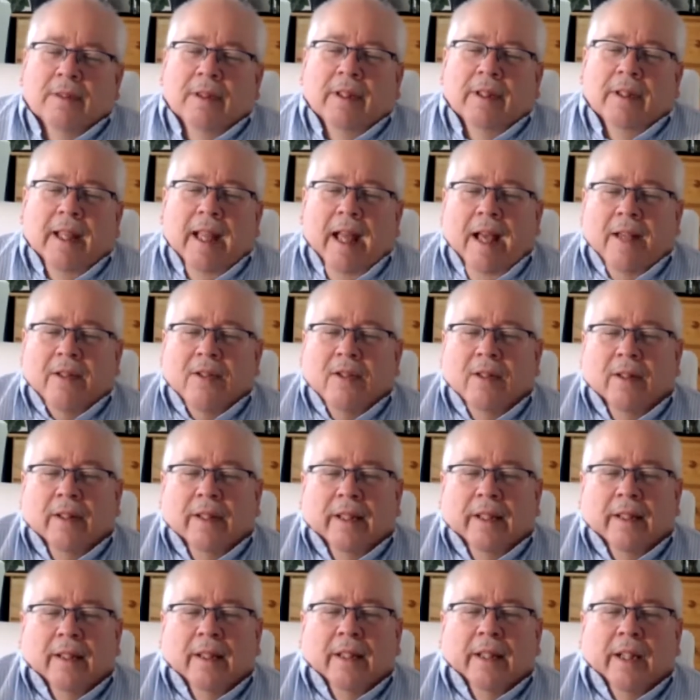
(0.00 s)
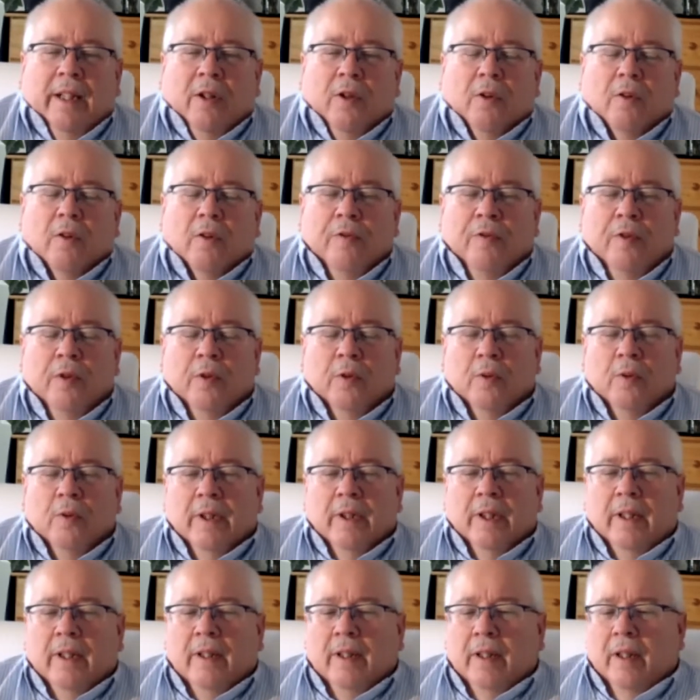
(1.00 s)
a gasoline leak or a fuel
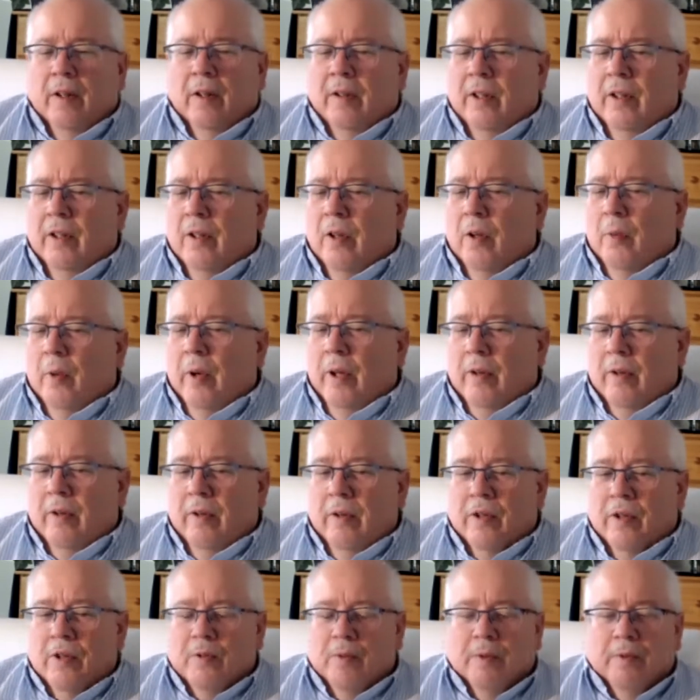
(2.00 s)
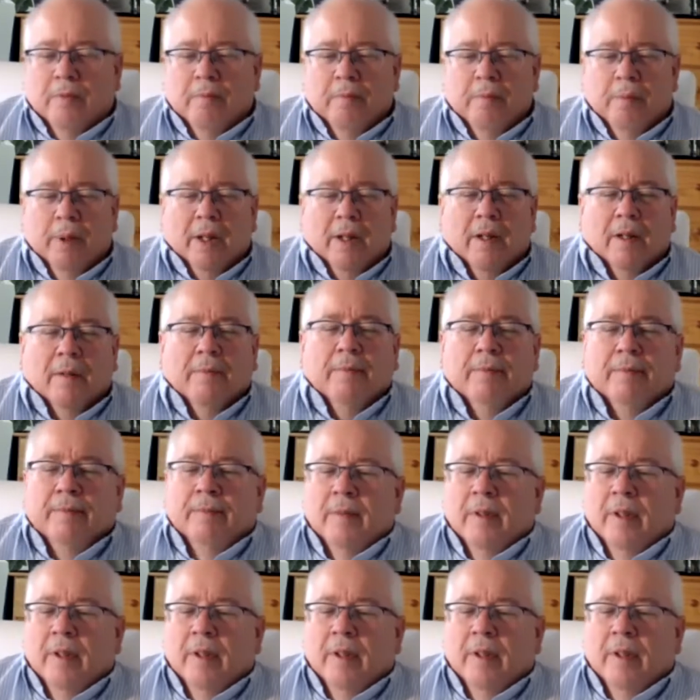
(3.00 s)
leak there, do you know whether this would pick up